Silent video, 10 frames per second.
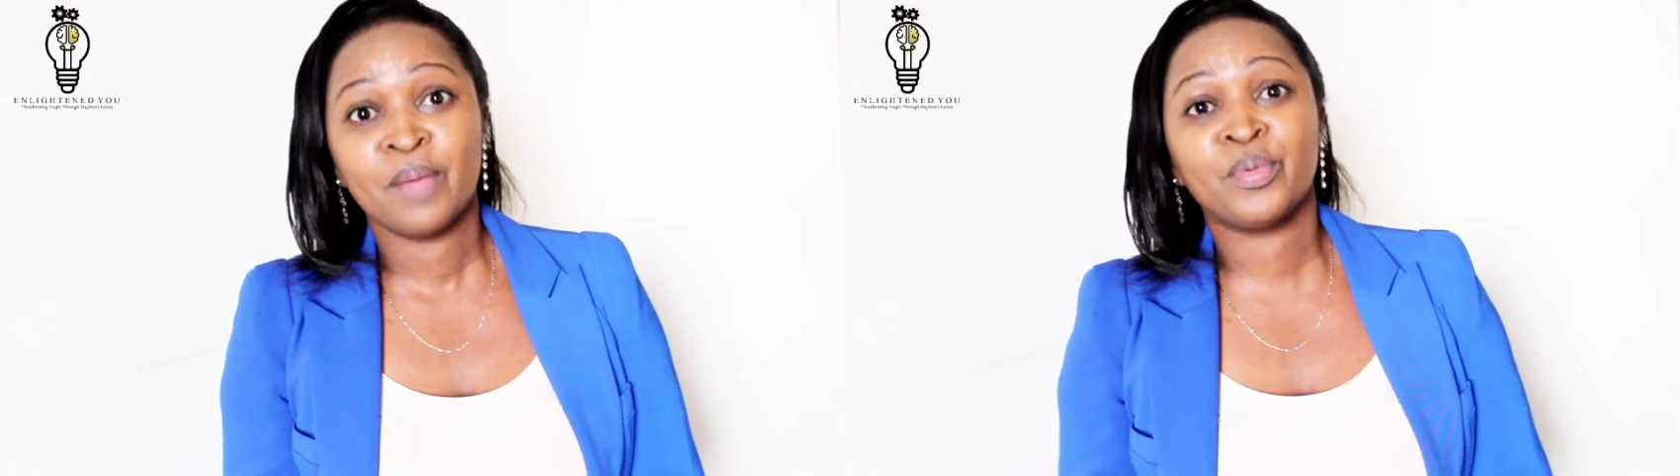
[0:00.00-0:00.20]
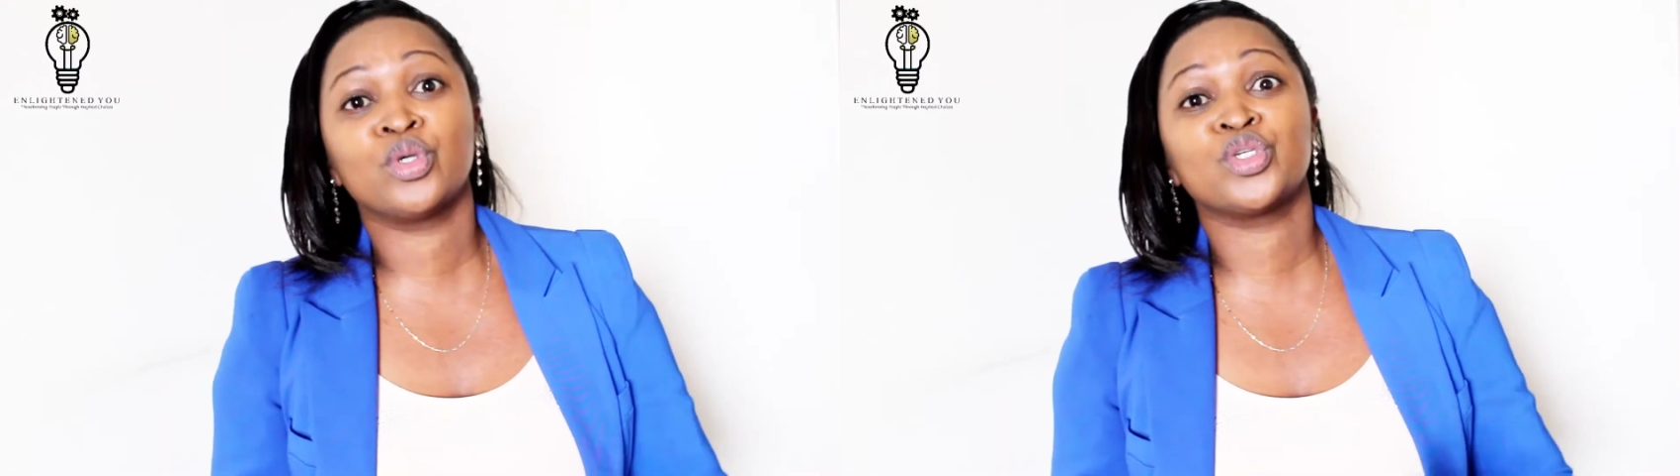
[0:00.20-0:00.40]

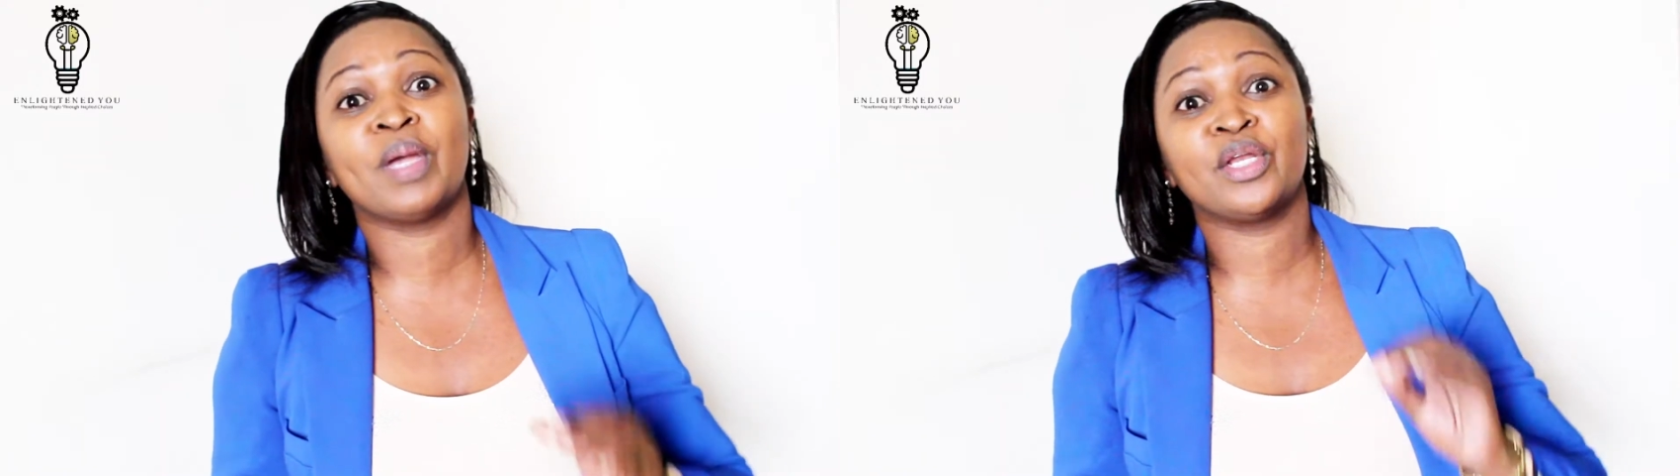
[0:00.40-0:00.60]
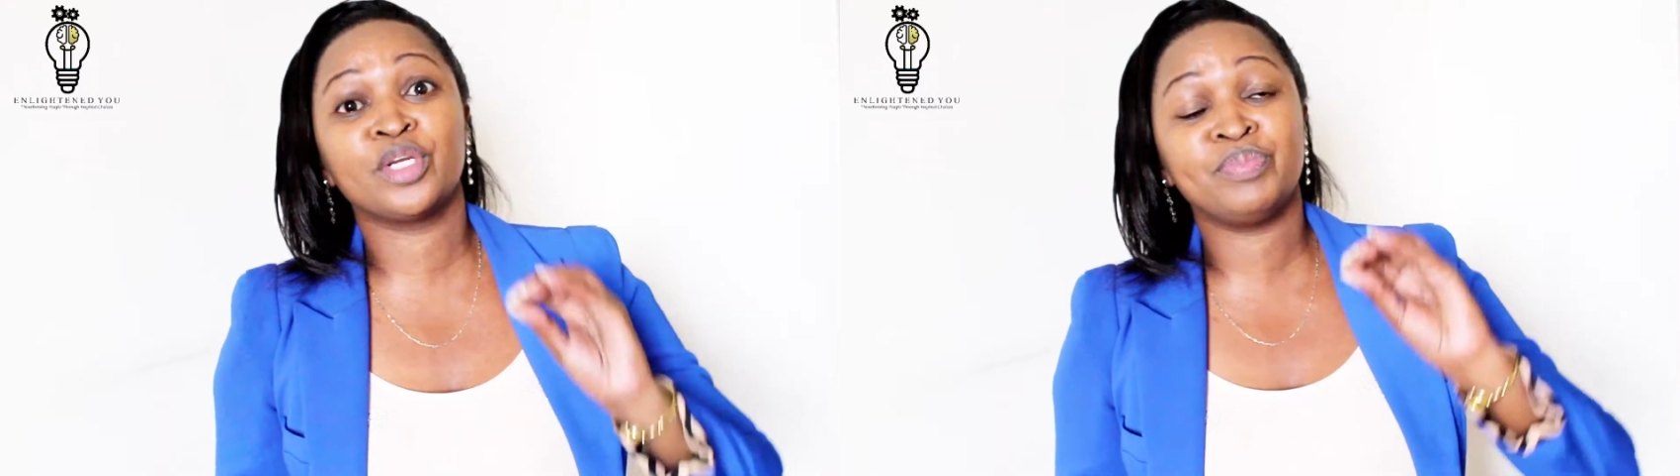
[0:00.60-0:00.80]
because you
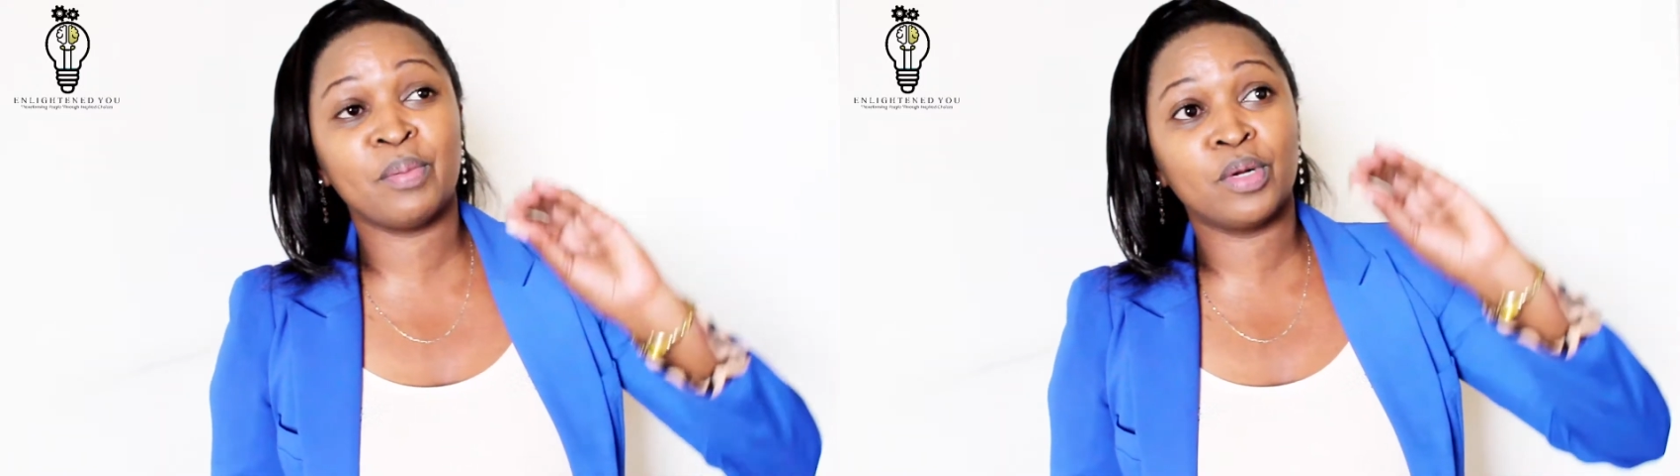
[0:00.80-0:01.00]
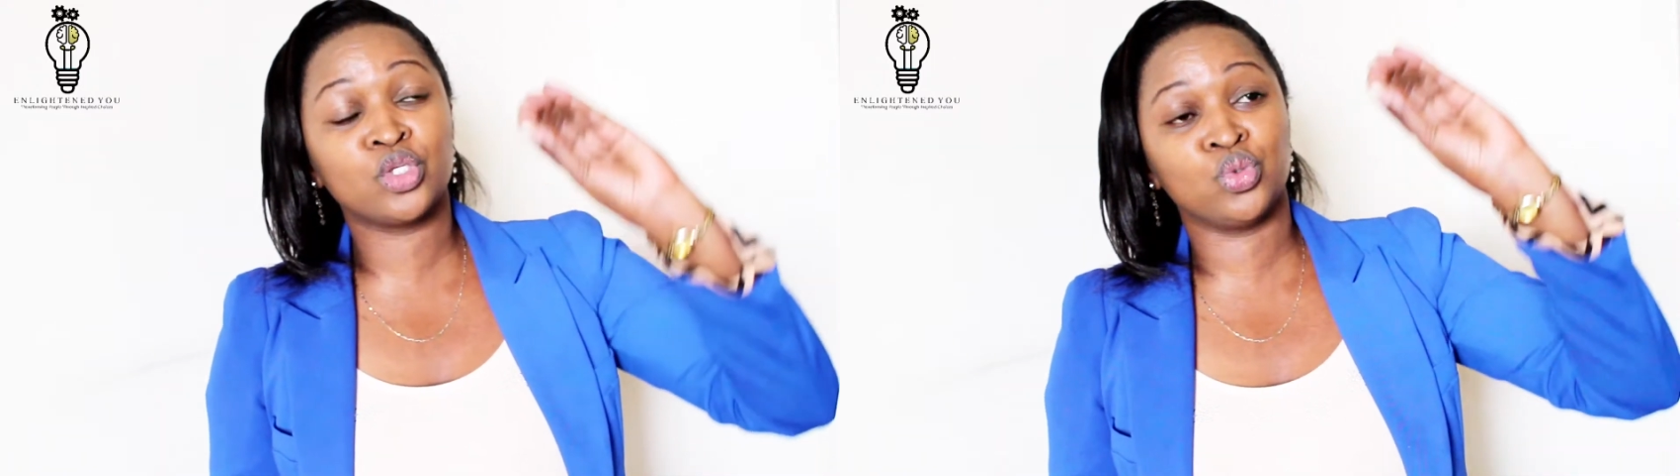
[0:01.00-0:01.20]
might not be
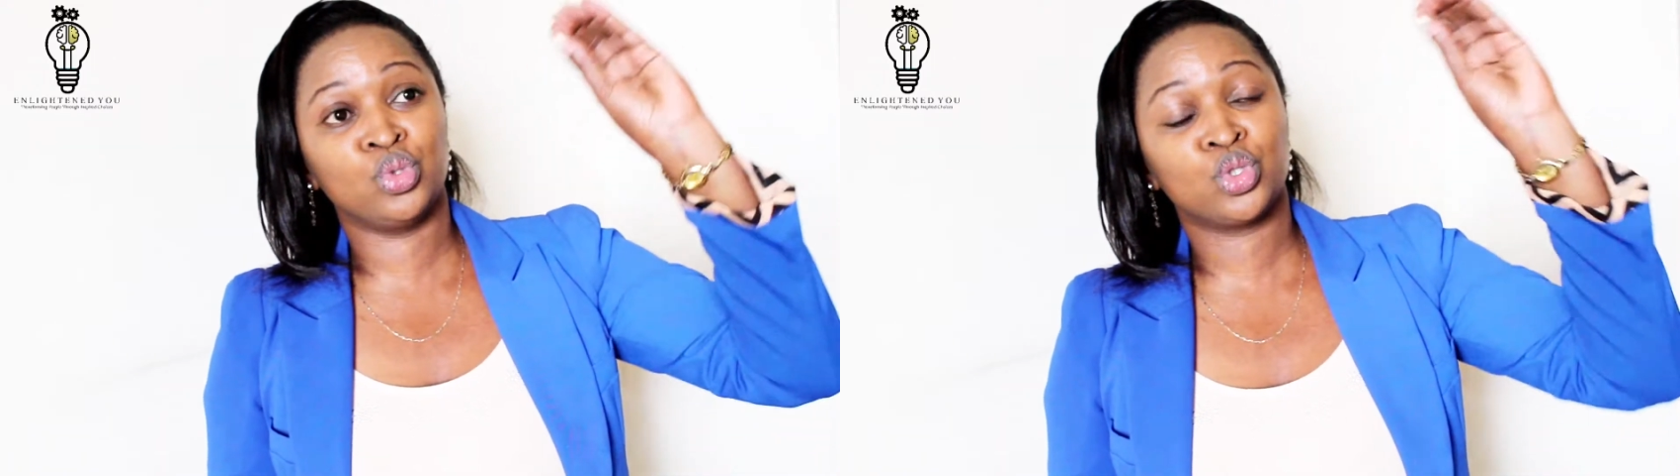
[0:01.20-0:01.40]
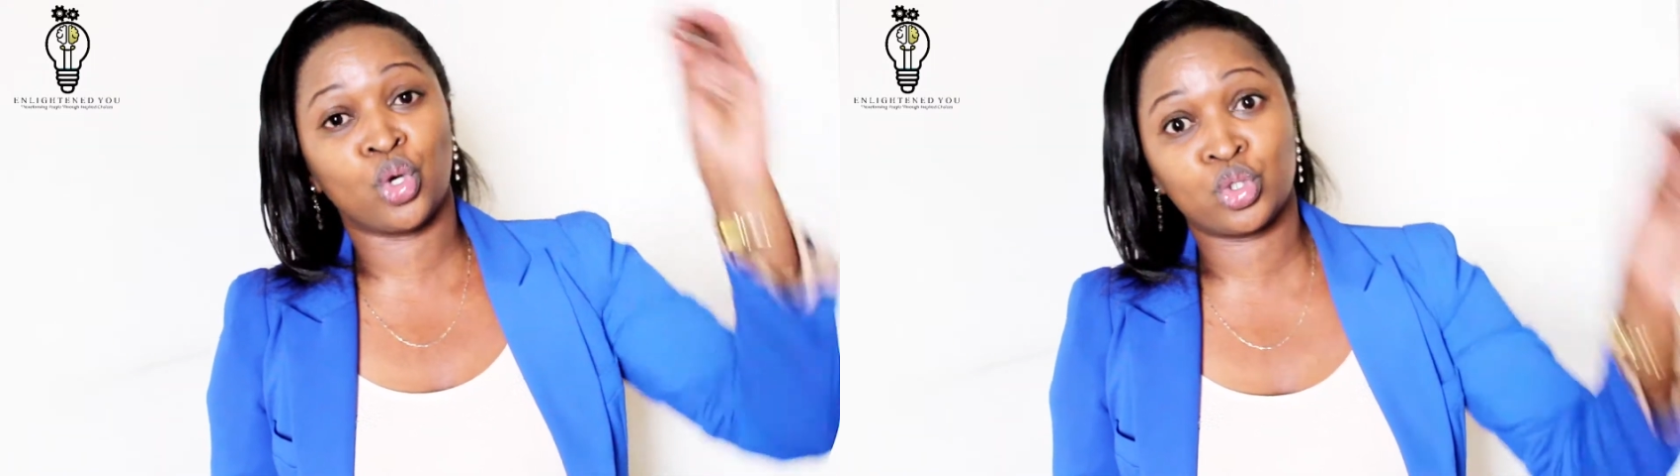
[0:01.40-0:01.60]
able
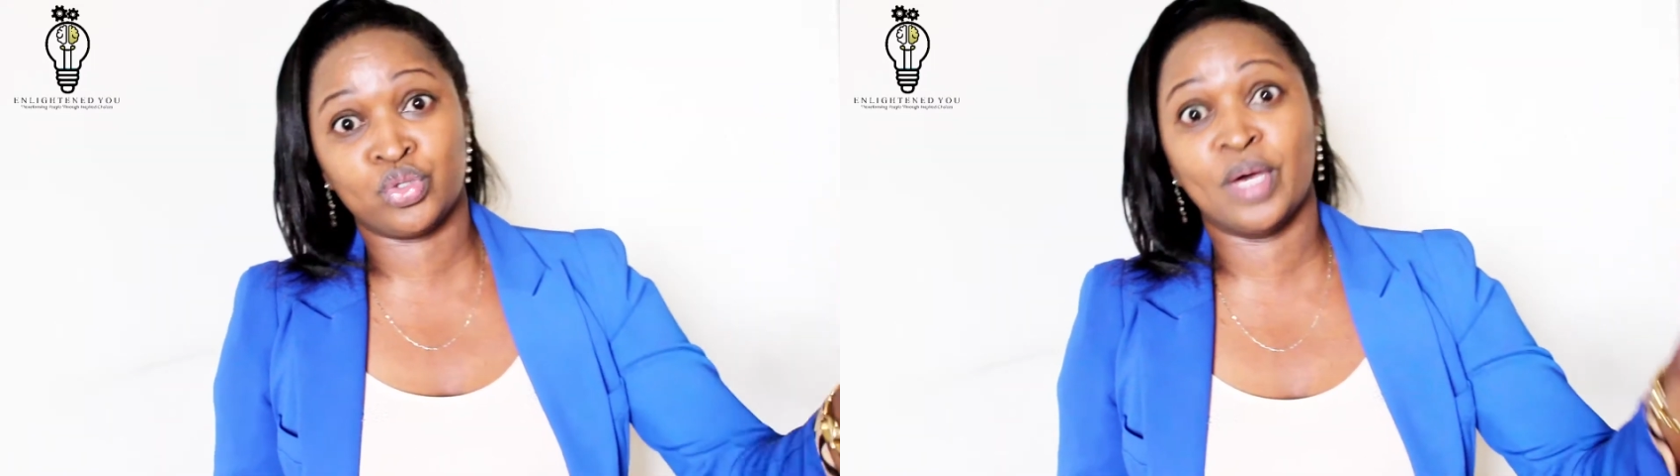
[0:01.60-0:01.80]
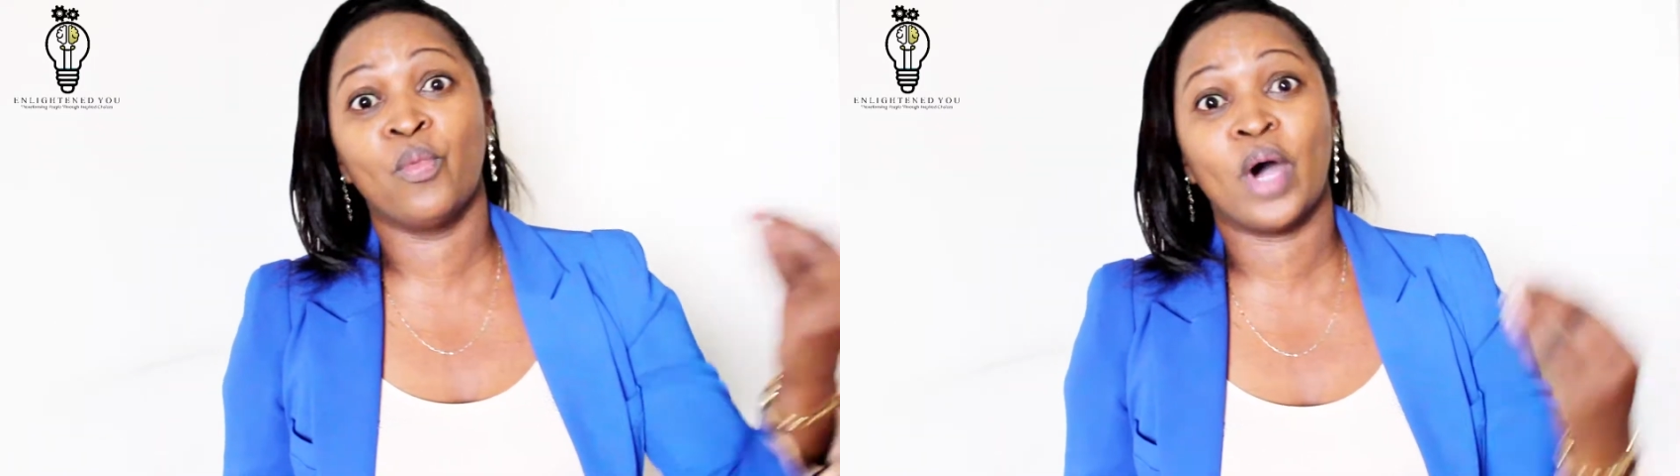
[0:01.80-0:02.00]
to talk to
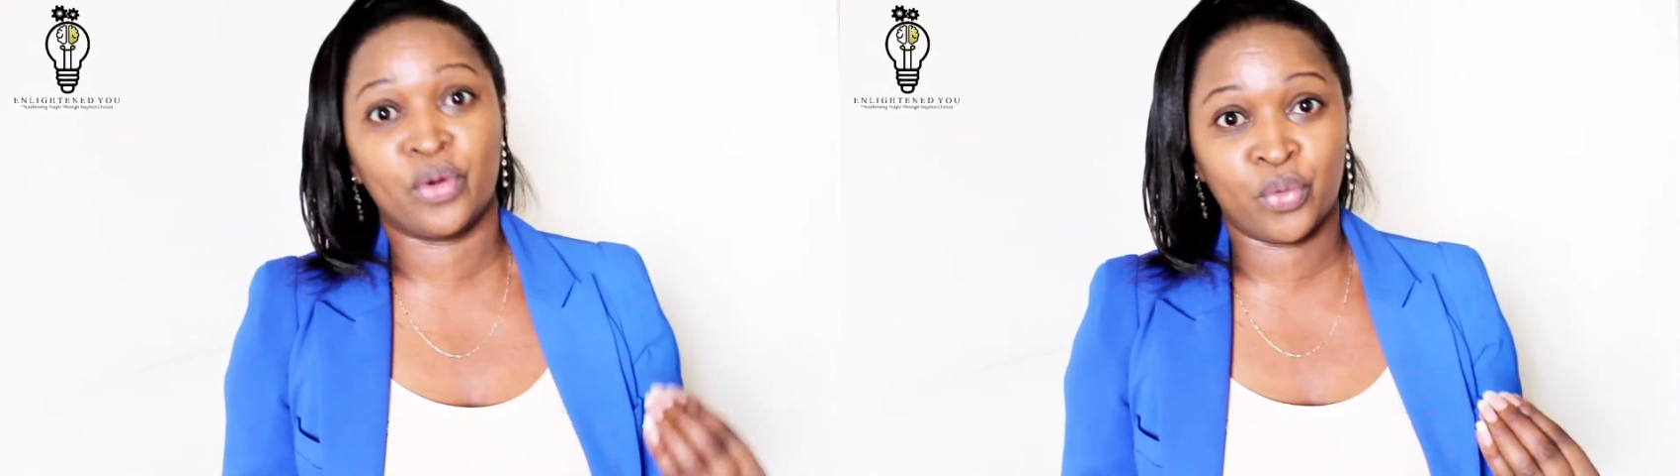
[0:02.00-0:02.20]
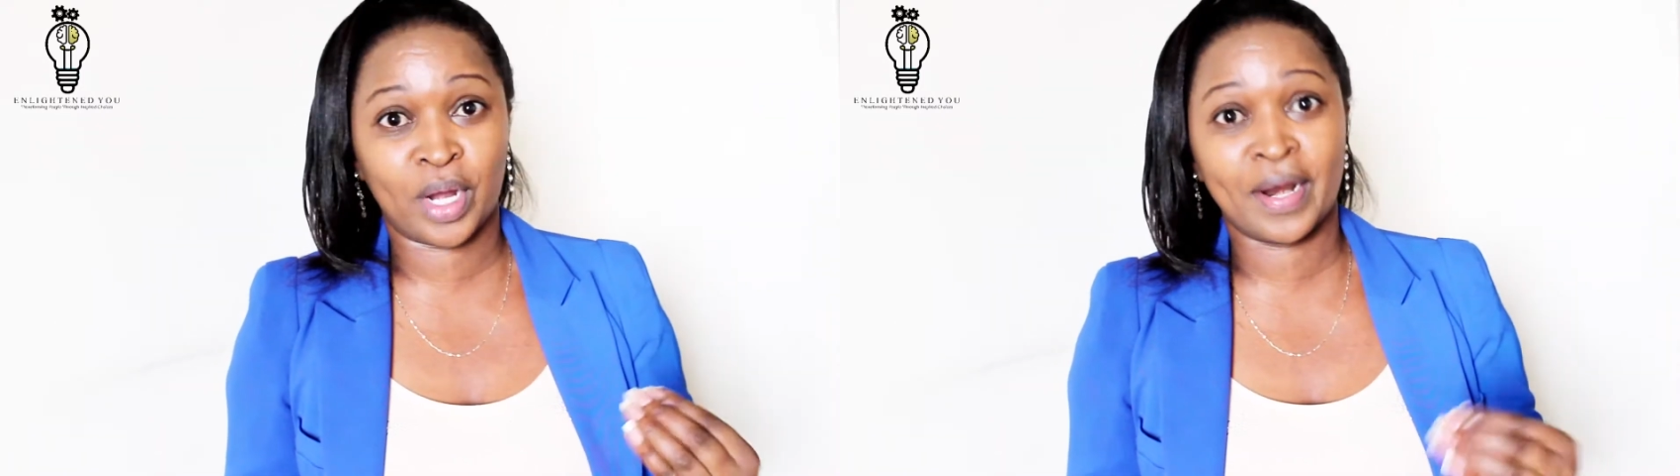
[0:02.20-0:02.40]
them
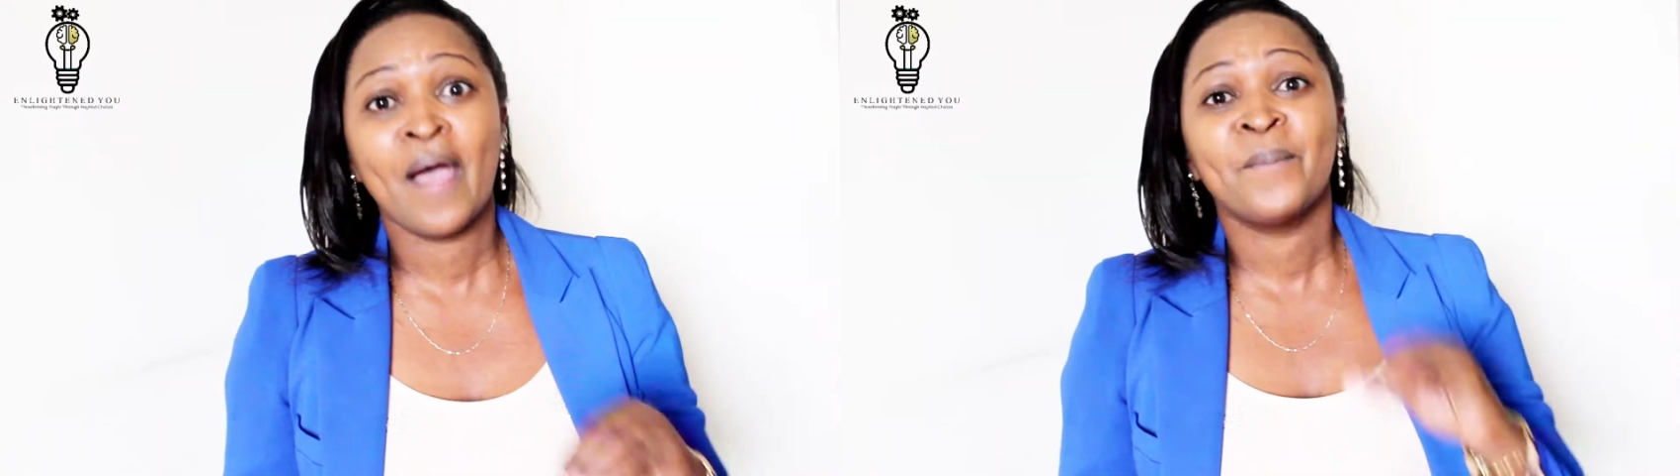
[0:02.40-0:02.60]
one-on-one.